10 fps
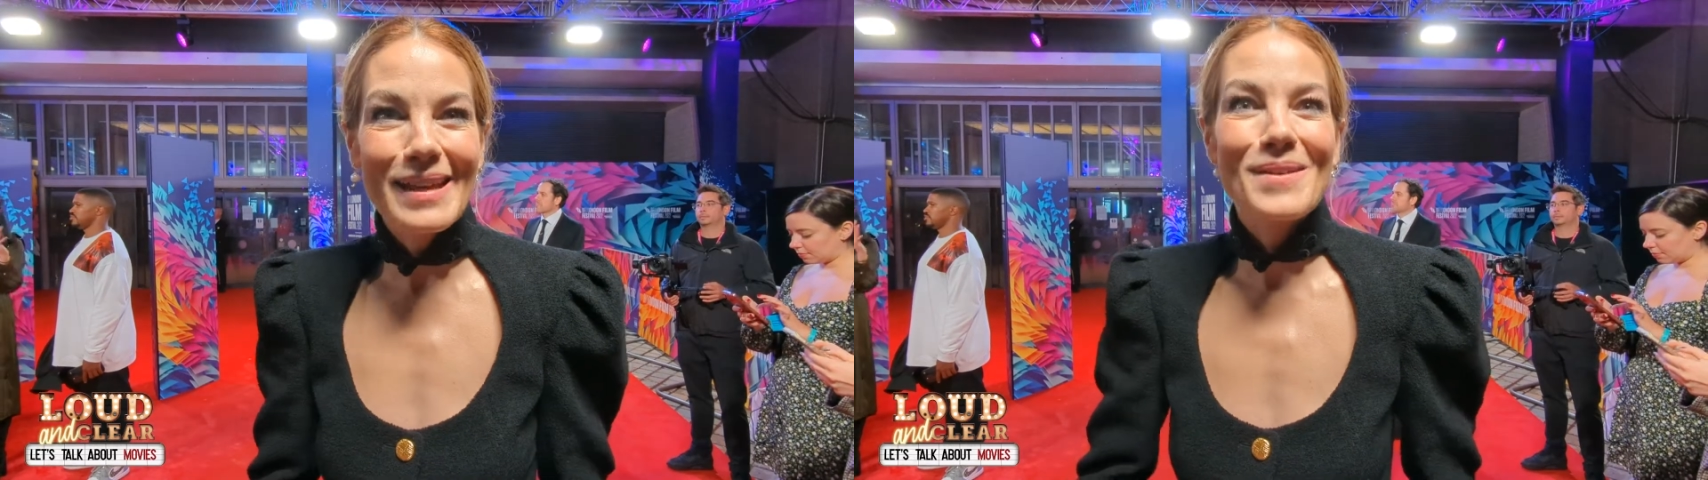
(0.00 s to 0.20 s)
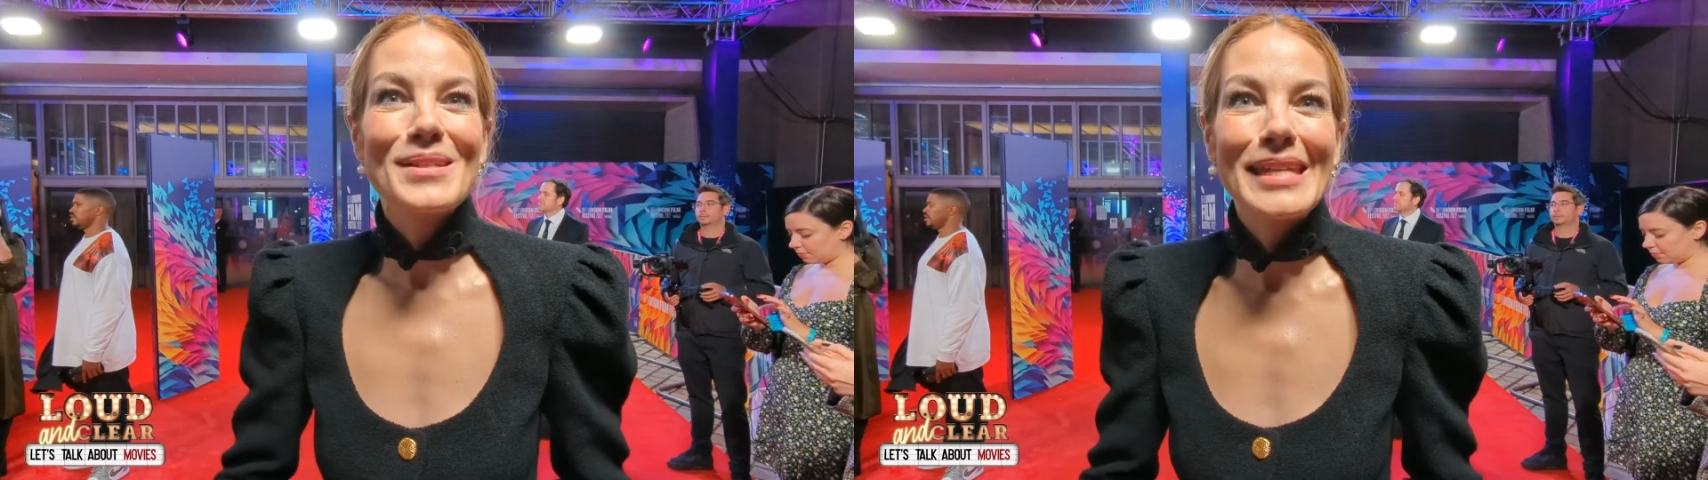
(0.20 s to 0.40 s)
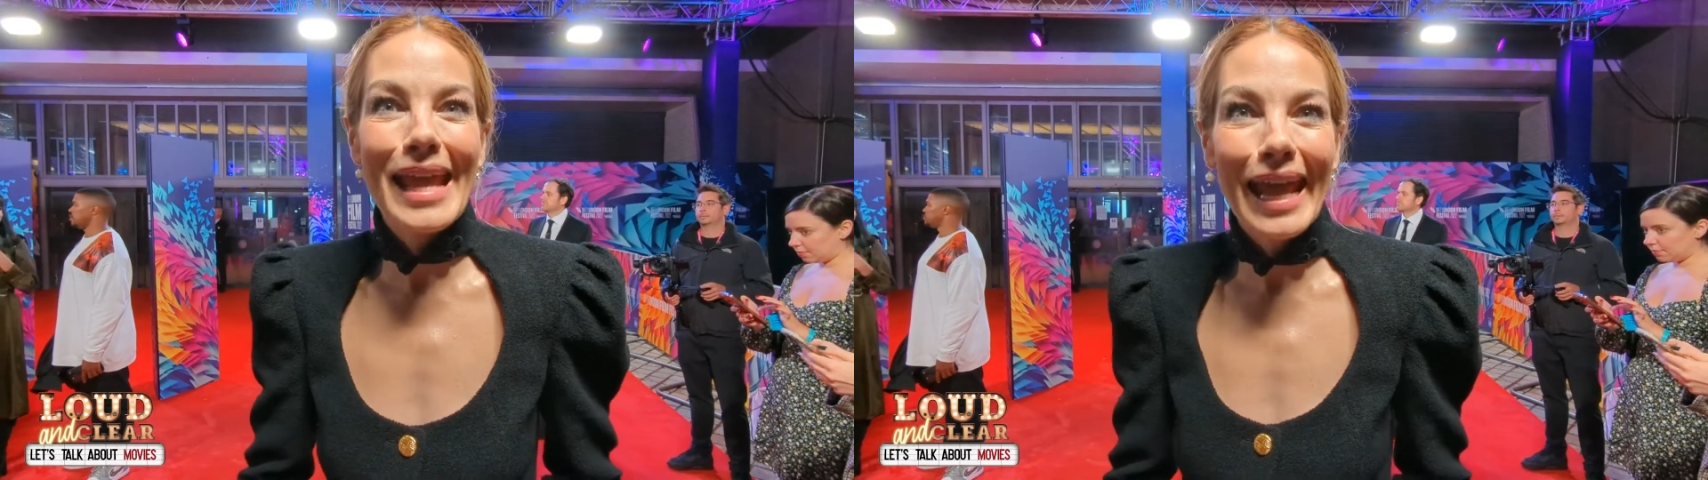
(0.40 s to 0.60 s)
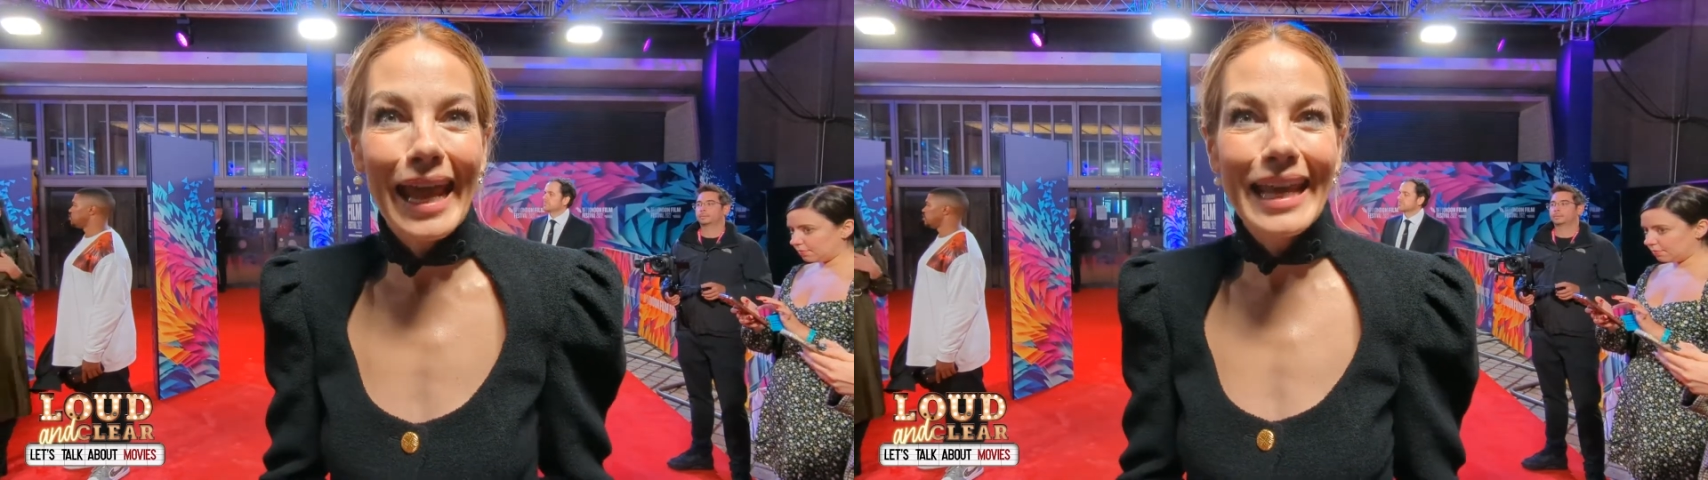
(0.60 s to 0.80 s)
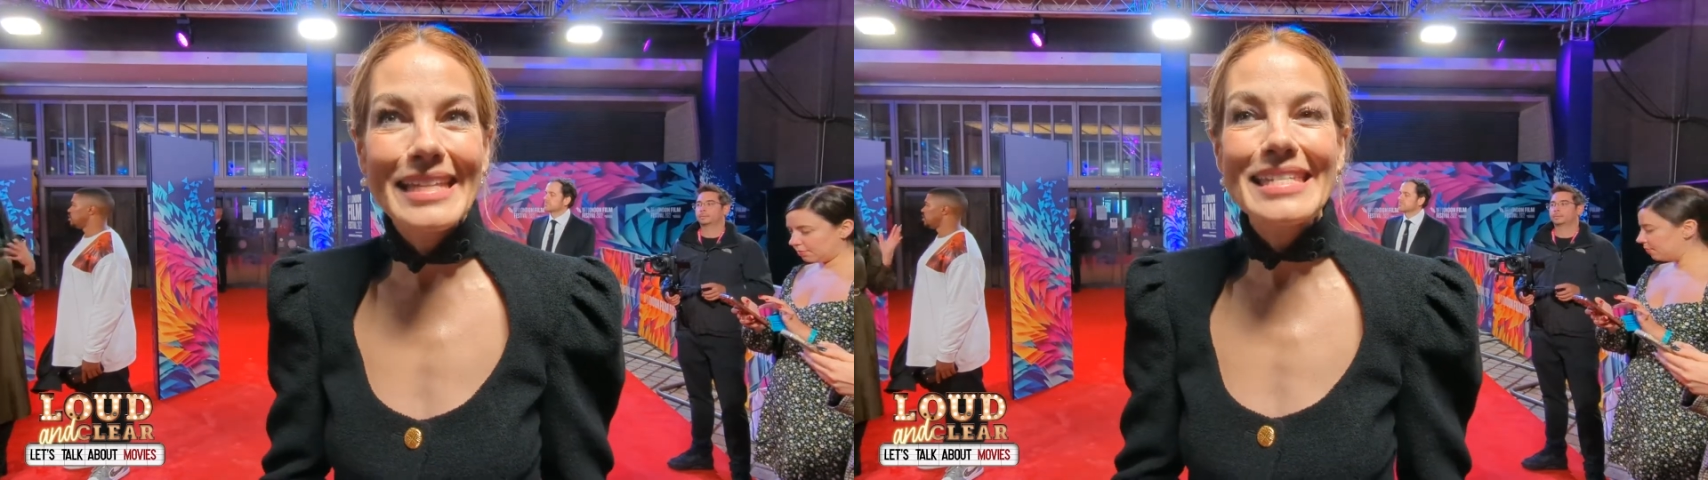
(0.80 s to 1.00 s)

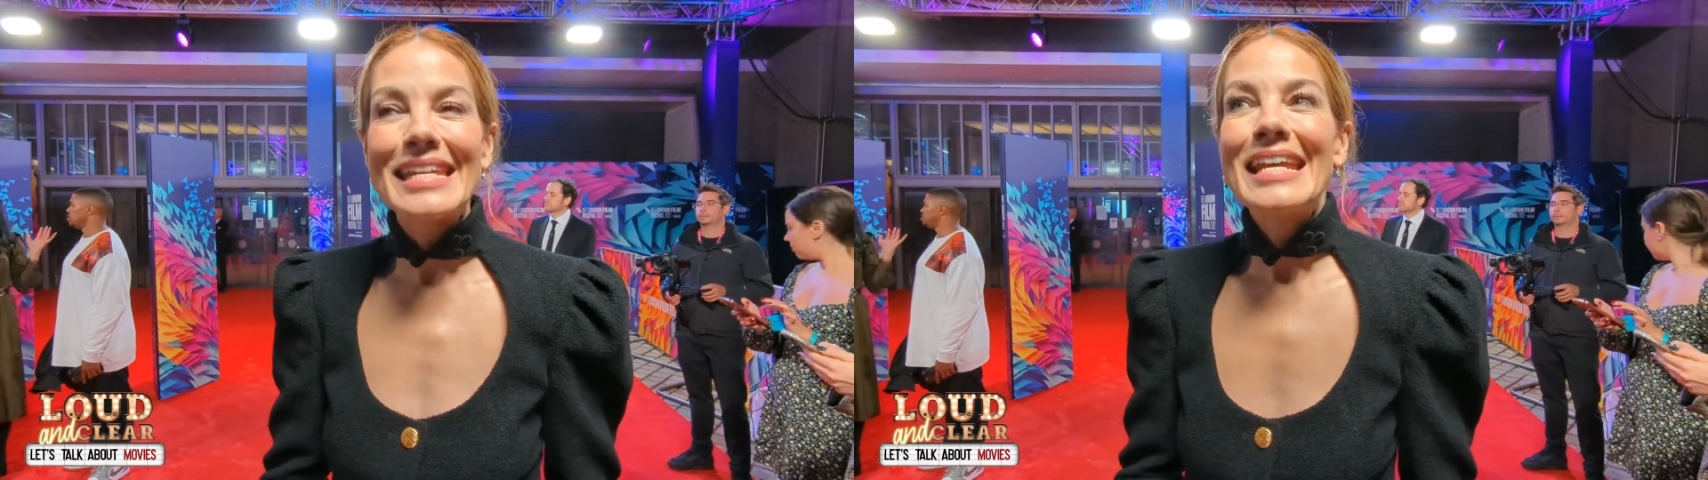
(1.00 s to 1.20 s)
entertained.